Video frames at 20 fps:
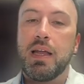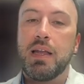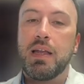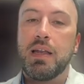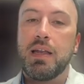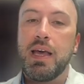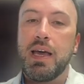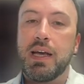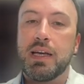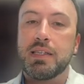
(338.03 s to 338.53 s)

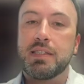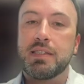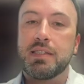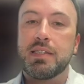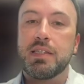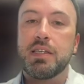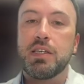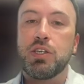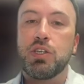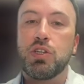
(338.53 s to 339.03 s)

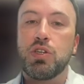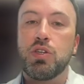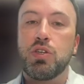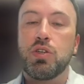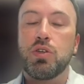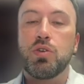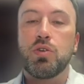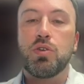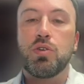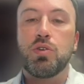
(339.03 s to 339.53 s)
Next,
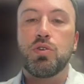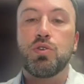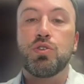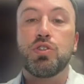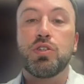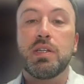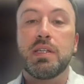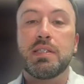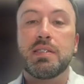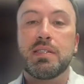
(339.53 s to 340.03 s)
you
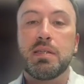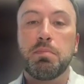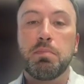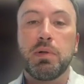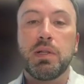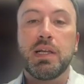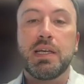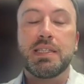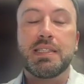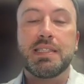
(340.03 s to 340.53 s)
should
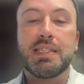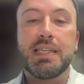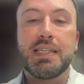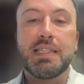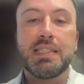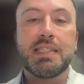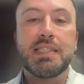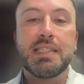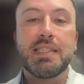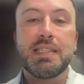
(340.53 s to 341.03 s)
assemble a
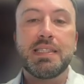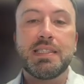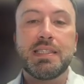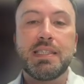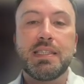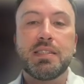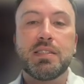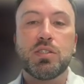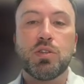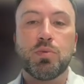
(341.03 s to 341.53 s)
10
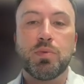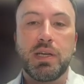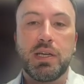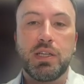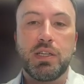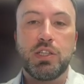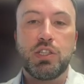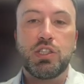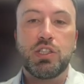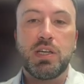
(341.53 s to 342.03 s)
cc
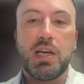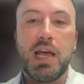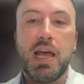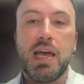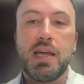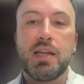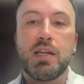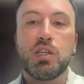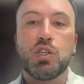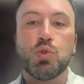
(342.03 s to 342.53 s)
syringe
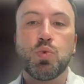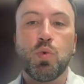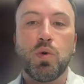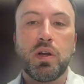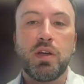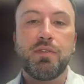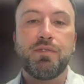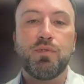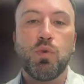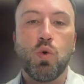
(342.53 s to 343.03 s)
and a
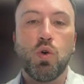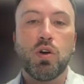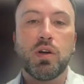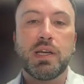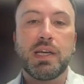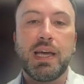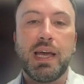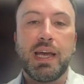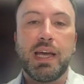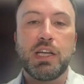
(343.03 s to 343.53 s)
24
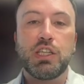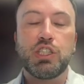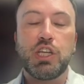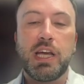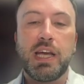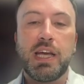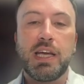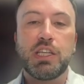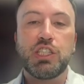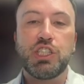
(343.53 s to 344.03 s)
gauge
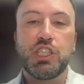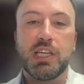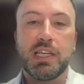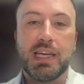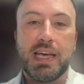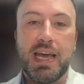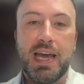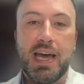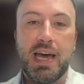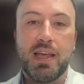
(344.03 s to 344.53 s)

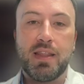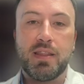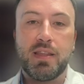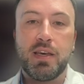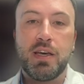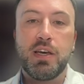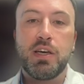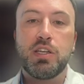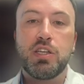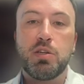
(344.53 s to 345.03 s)
angiocath
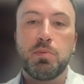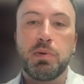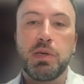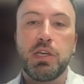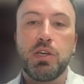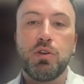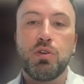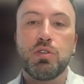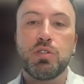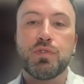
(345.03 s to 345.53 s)
to be
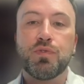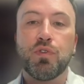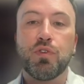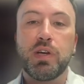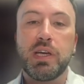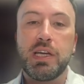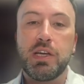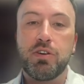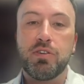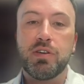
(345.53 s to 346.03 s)
used
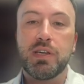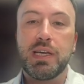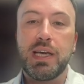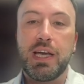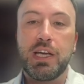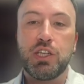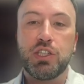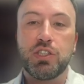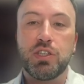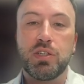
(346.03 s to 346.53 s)
for
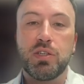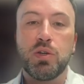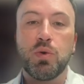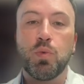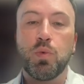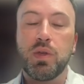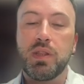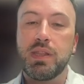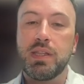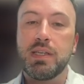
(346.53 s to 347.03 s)
irrigation
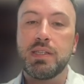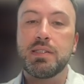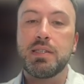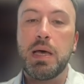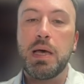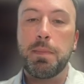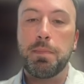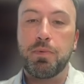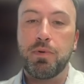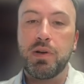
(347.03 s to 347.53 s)
with this
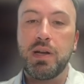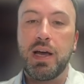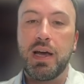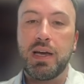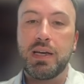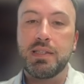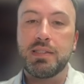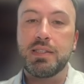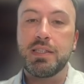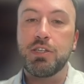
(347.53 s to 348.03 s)

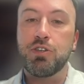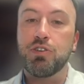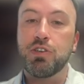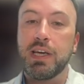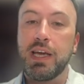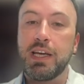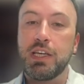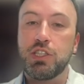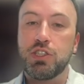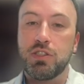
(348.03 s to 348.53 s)
heparinized
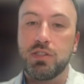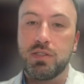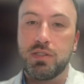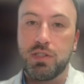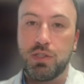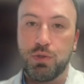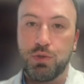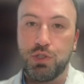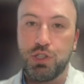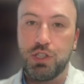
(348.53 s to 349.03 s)
irrigation
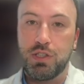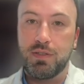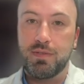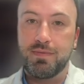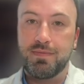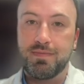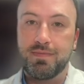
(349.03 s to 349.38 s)
solution.